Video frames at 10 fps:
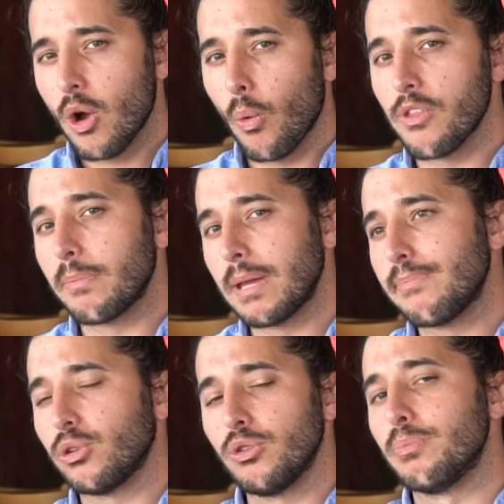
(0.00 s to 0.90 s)
where the
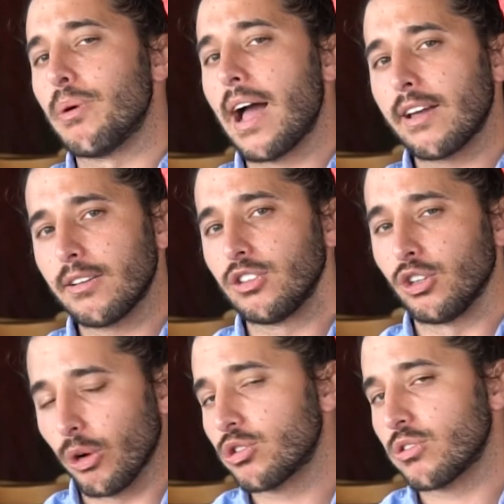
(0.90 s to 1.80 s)
people who buy the
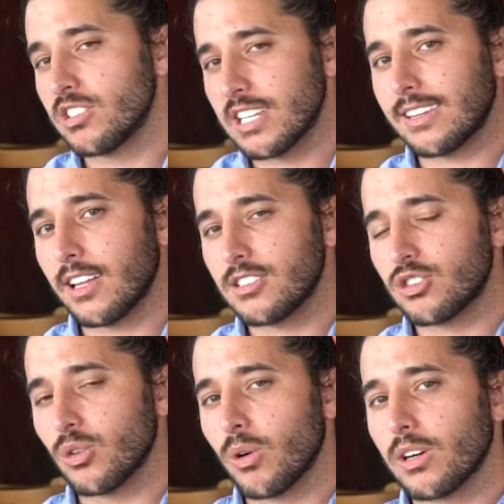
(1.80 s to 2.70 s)
groceries at that
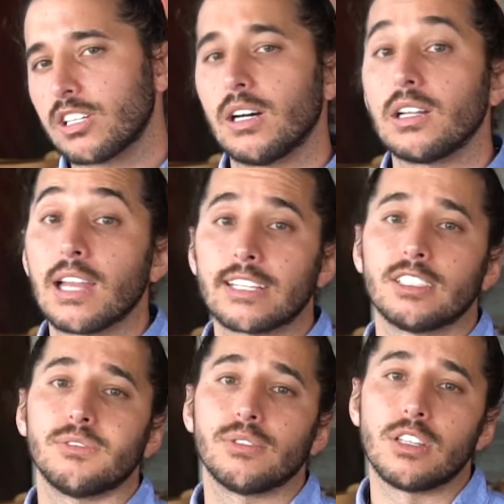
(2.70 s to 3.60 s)
store
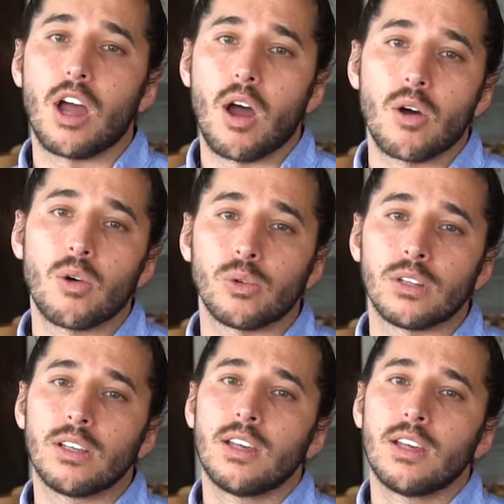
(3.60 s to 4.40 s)
collectively own